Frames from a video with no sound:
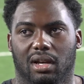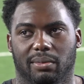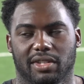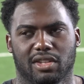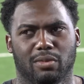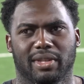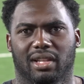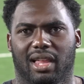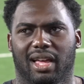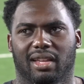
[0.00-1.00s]
He's helped me a
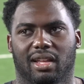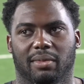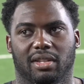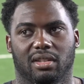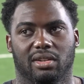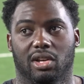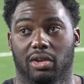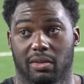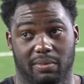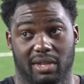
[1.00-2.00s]
lot. I mean, you know,
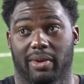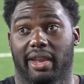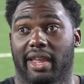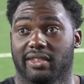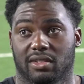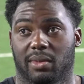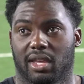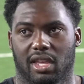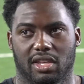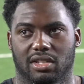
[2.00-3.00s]
him being right next to
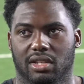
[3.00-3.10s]
me,